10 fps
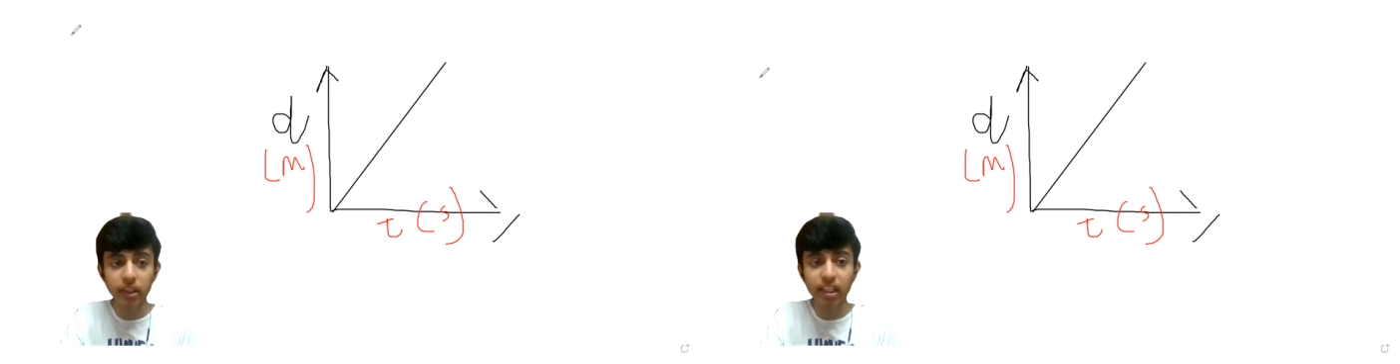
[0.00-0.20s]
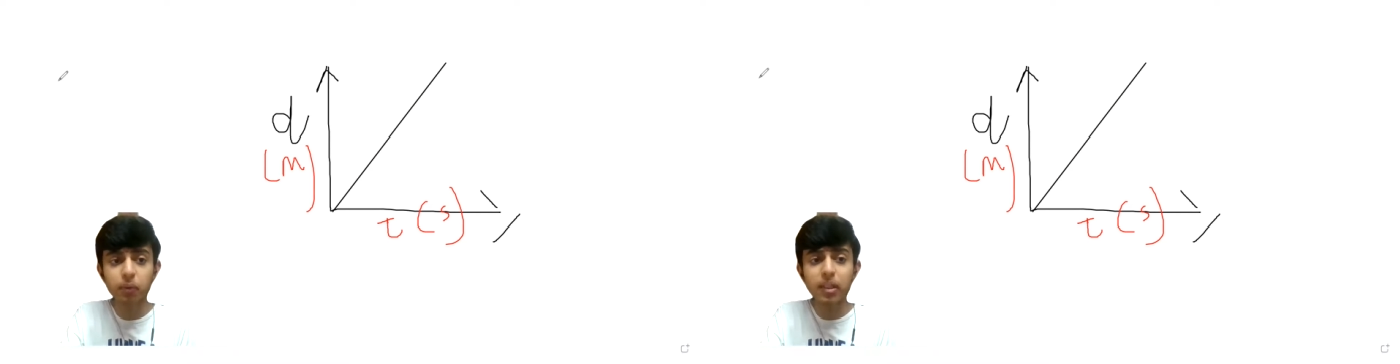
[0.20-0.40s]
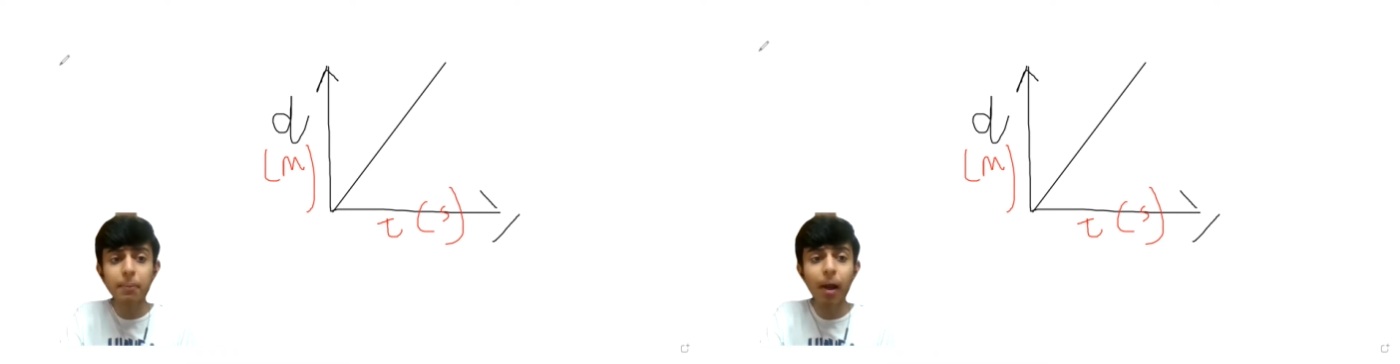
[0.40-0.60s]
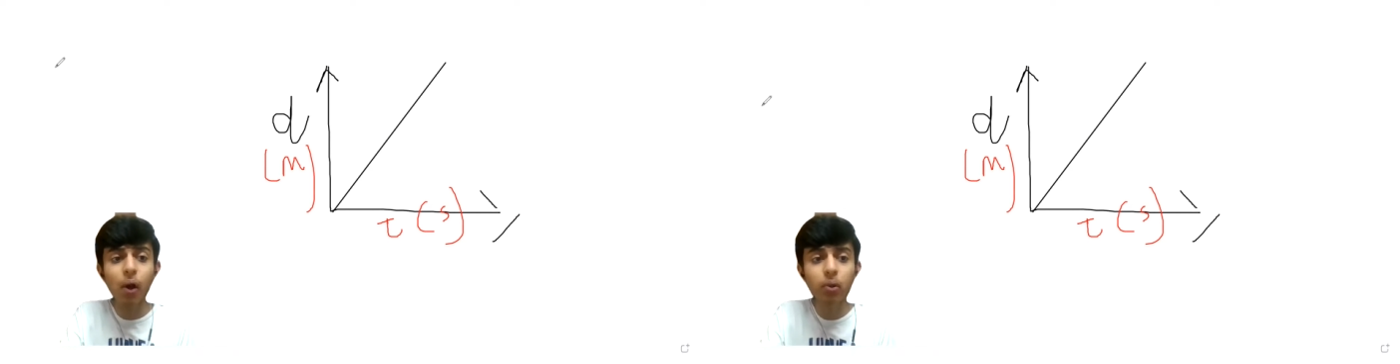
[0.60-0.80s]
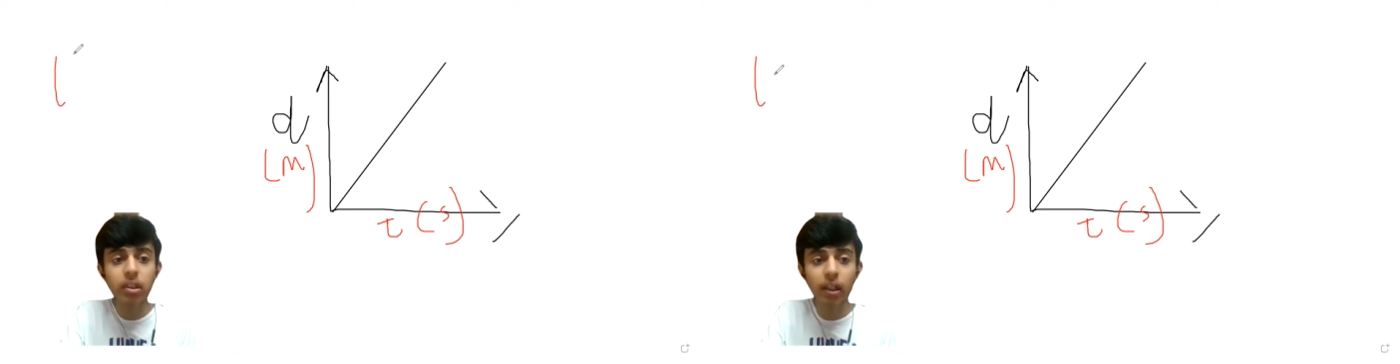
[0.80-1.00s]
This was
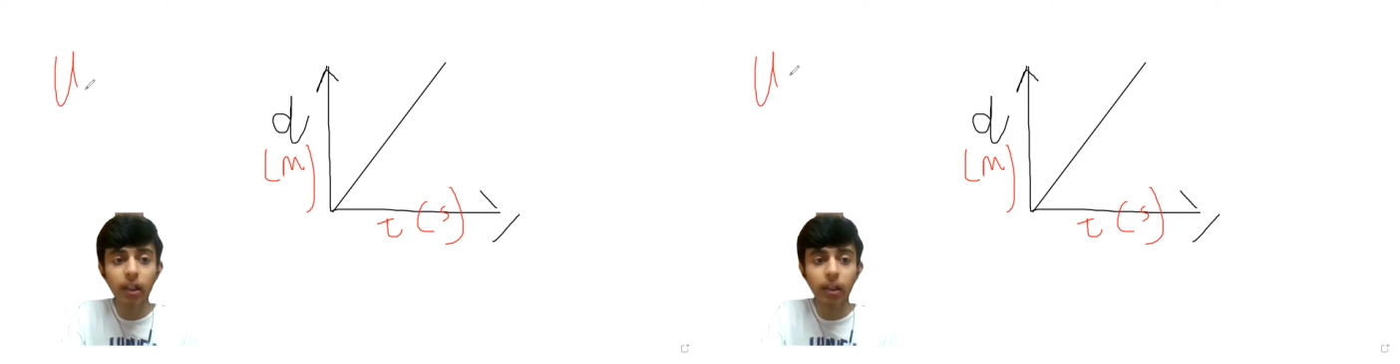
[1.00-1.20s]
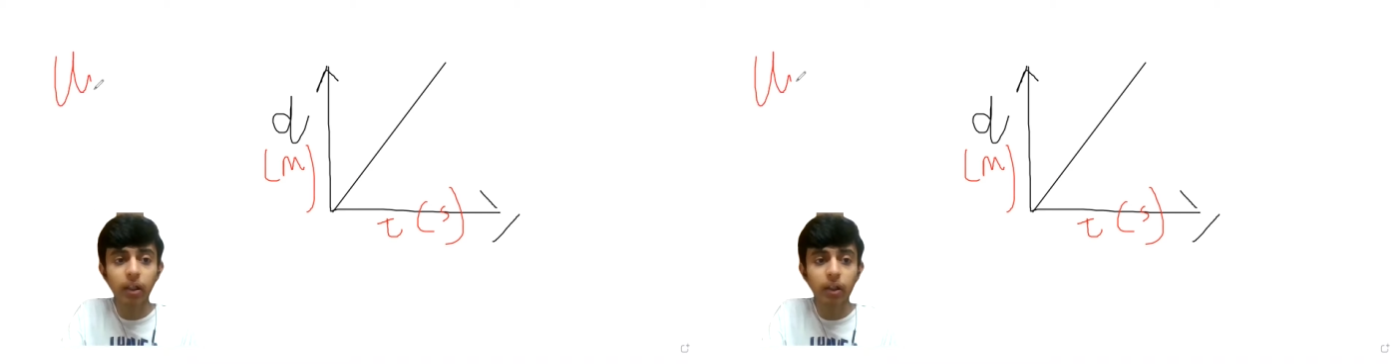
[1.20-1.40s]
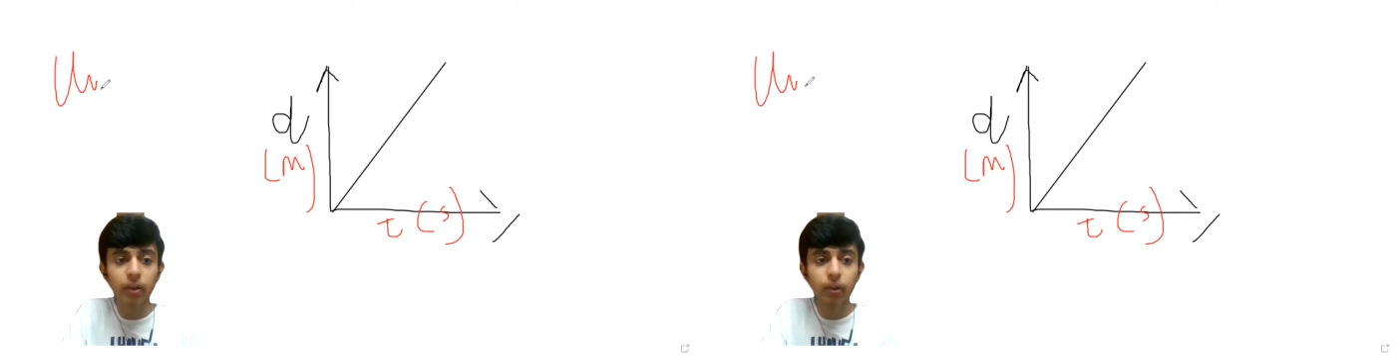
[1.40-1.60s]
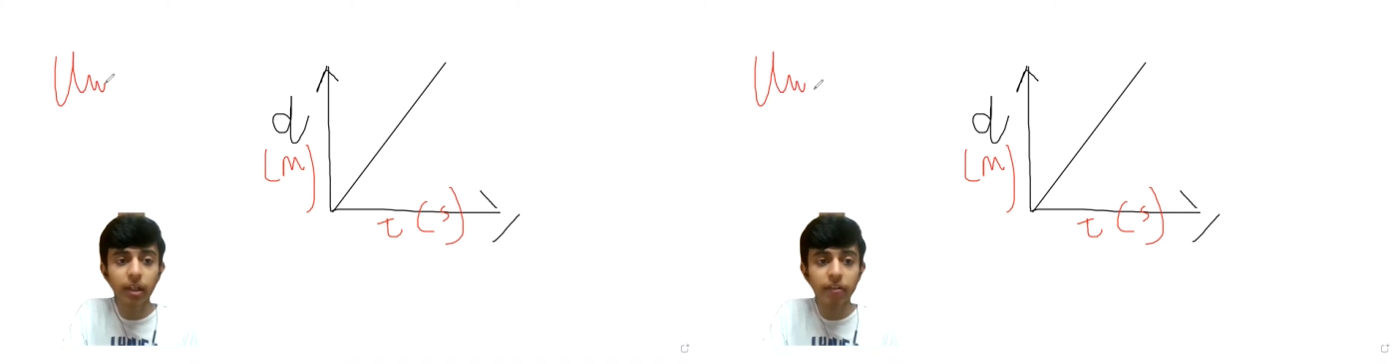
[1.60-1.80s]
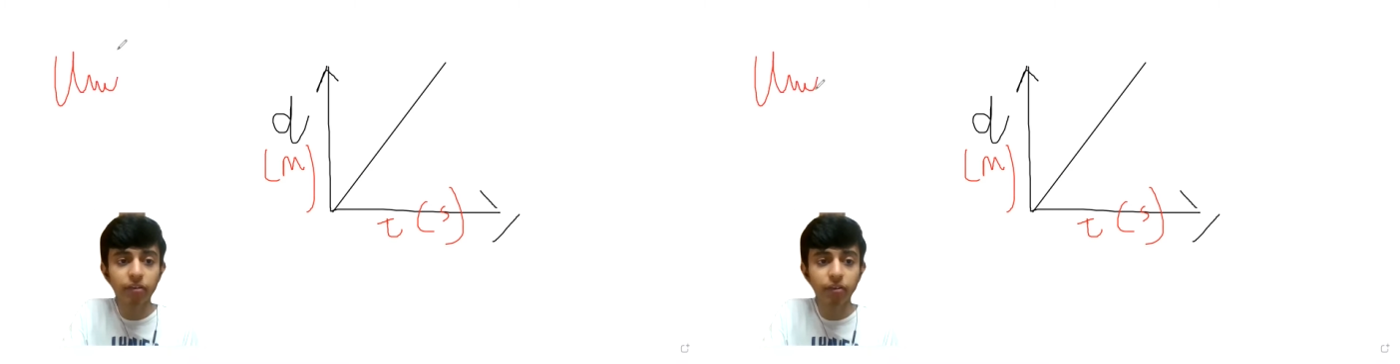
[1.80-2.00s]
about
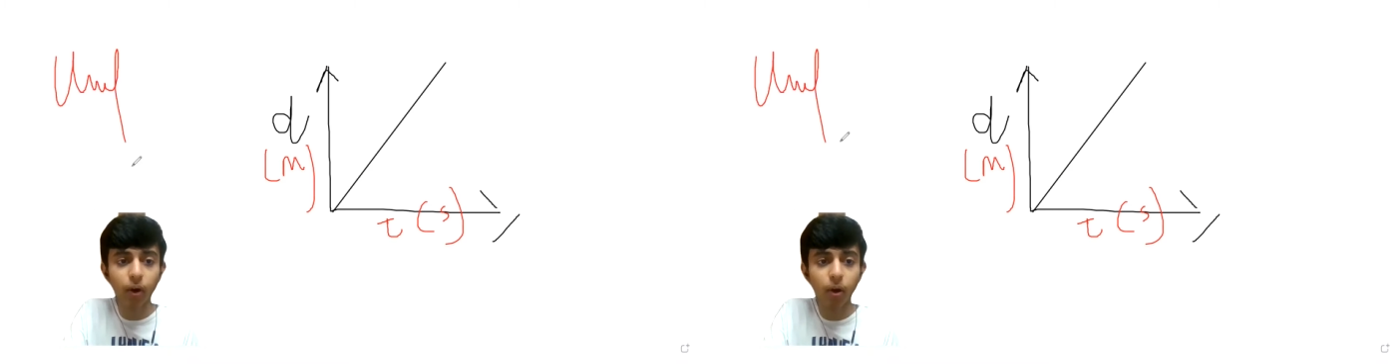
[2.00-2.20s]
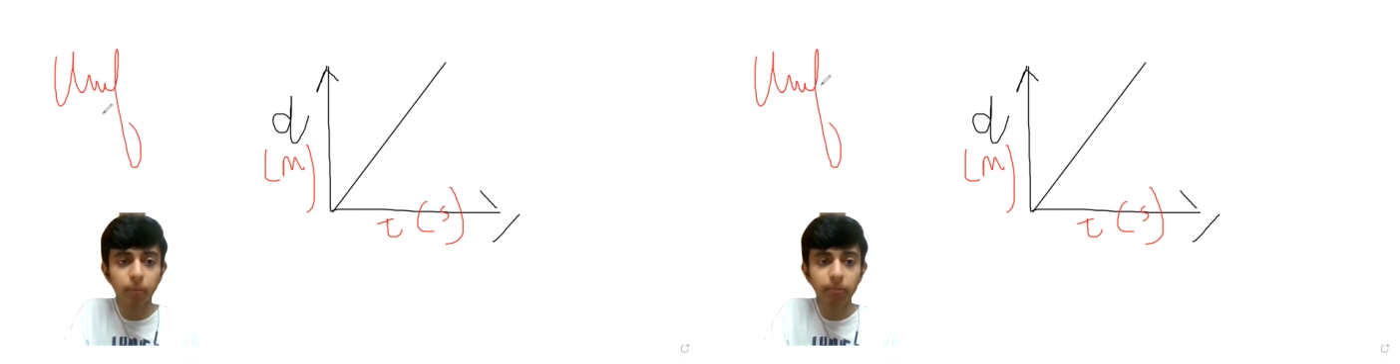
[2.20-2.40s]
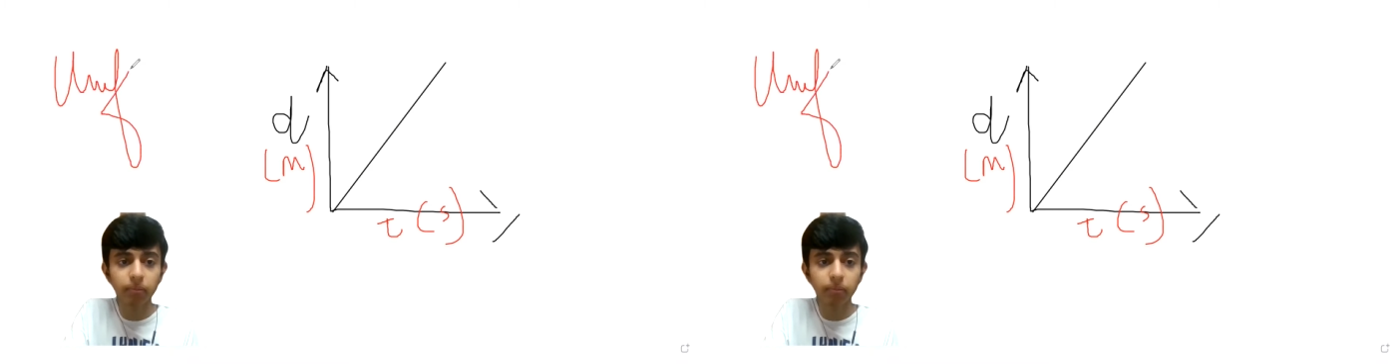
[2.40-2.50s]
uniform